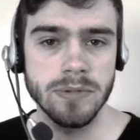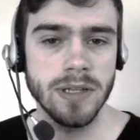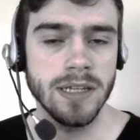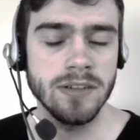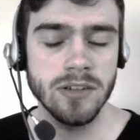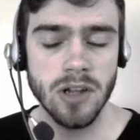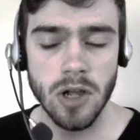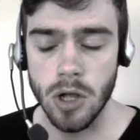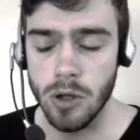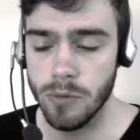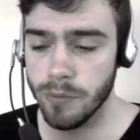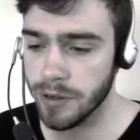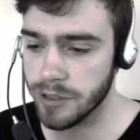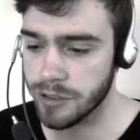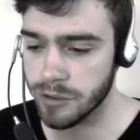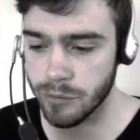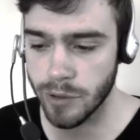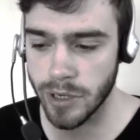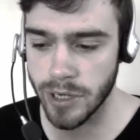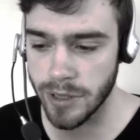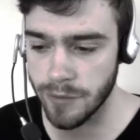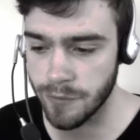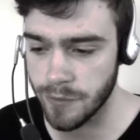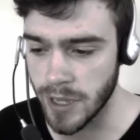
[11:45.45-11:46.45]
That's always
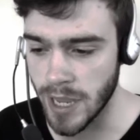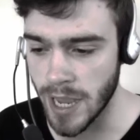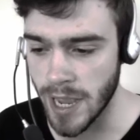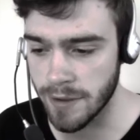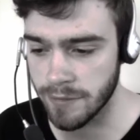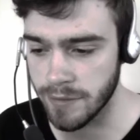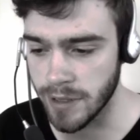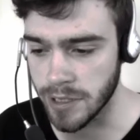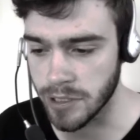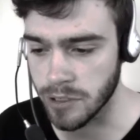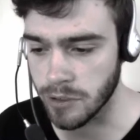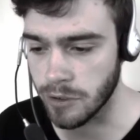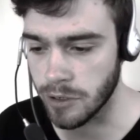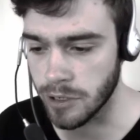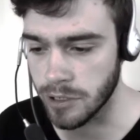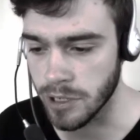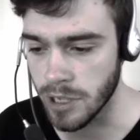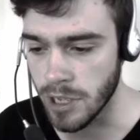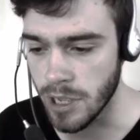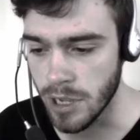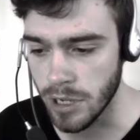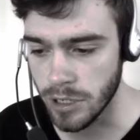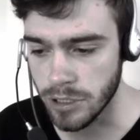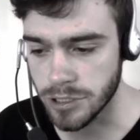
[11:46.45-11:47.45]
great if you have that
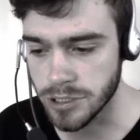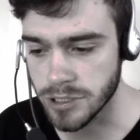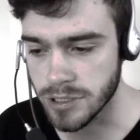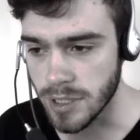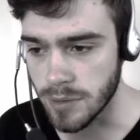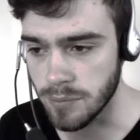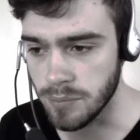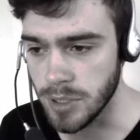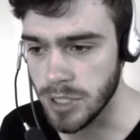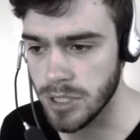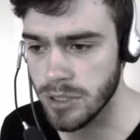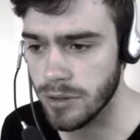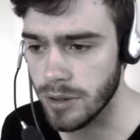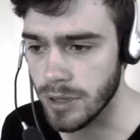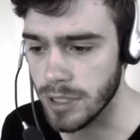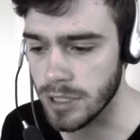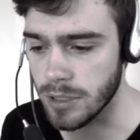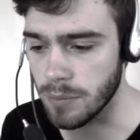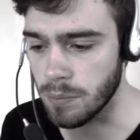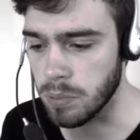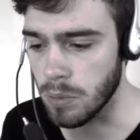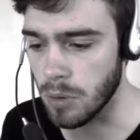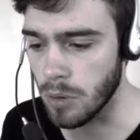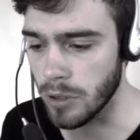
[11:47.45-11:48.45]
card, just immediately
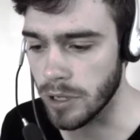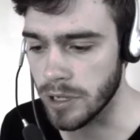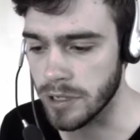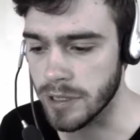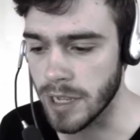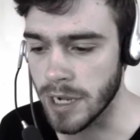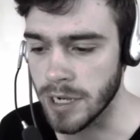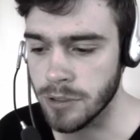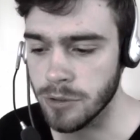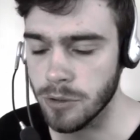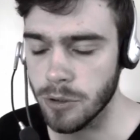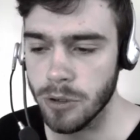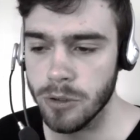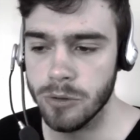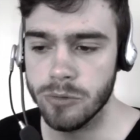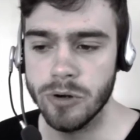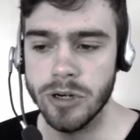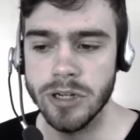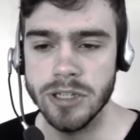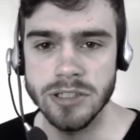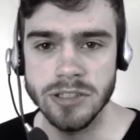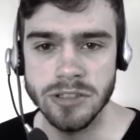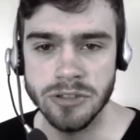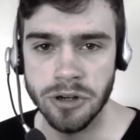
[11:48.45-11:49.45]
deploy it and you
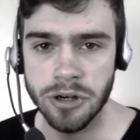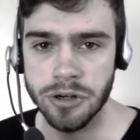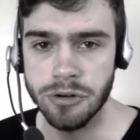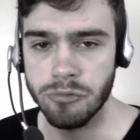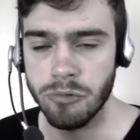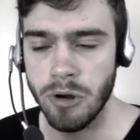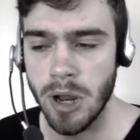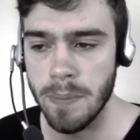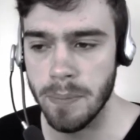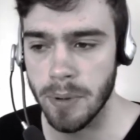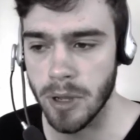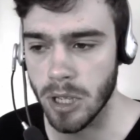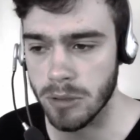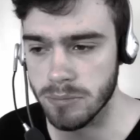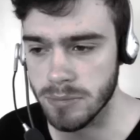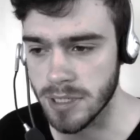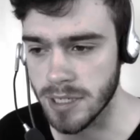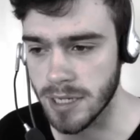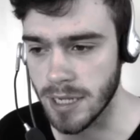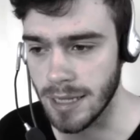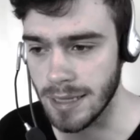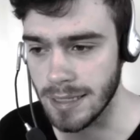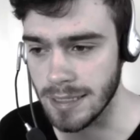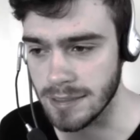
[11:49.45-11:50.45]
already start grabbing up
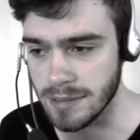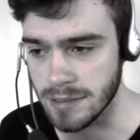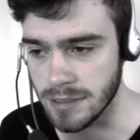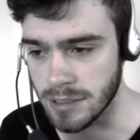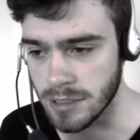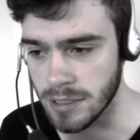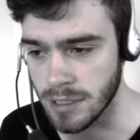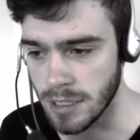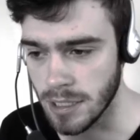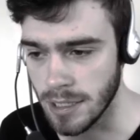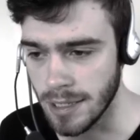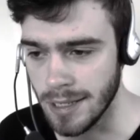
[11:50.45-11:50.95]
that Elixir.